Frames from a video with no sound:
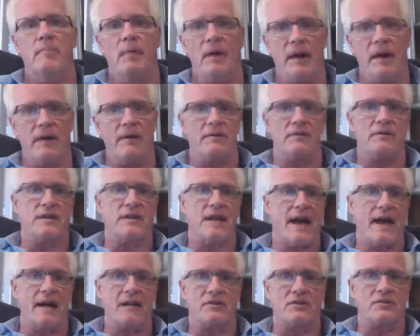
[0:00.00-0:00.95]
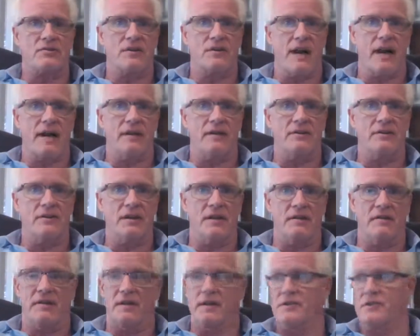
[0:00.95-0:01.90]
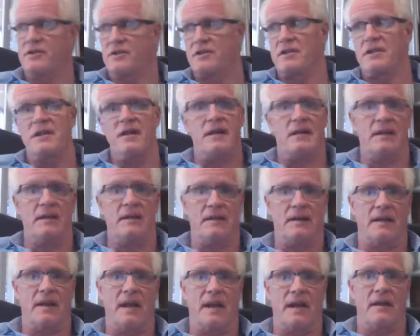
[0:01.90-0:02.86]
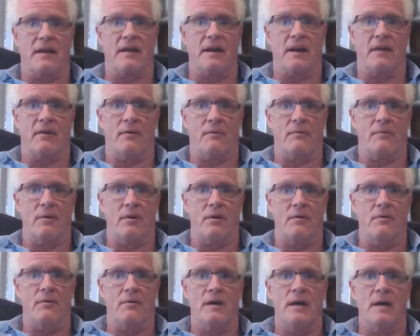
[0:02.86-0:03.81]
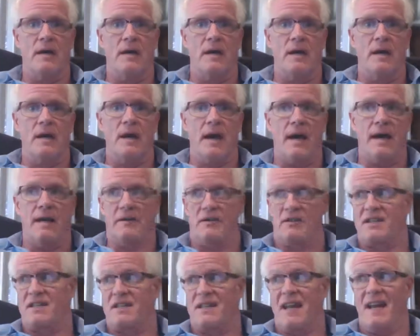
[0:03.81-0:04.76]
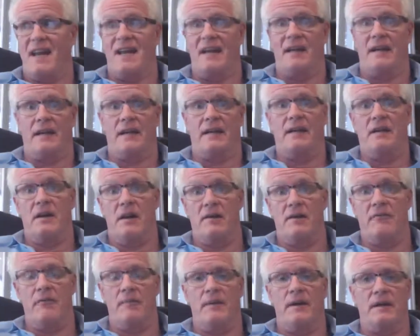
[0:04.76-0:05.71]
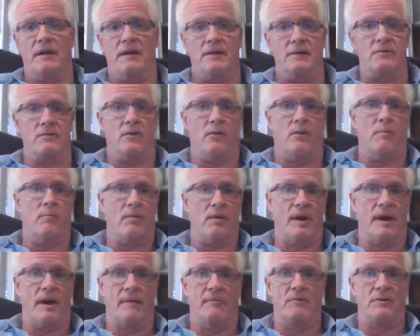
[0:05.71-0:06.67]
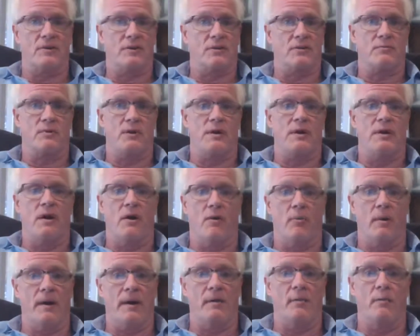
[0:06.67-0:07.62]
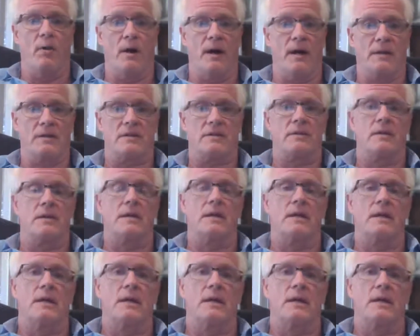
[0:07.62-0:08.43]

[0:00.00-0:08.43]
better tax strategy than just kicking the can down the road and staying in a government controlled plan, which is what nobody wants.